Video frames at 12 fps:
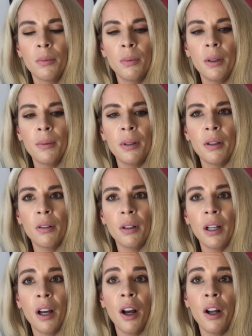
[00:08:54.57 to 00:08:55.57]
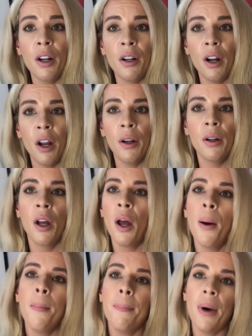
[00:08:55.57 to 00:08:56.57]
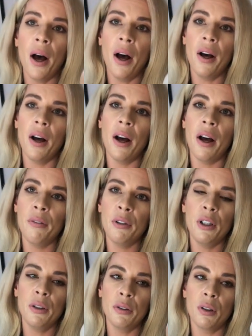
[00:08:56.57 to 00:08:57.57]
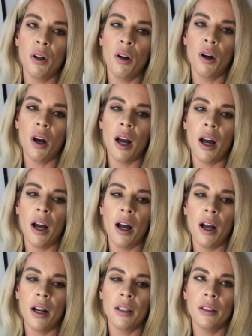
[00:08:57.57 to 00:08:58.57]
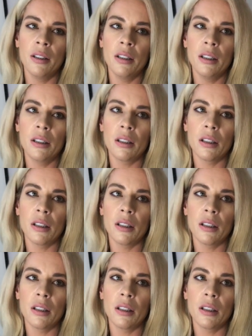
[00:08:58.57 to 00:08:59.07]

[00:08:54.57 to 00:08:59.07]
maybe 3, I don't know. But I haven't used a lot, and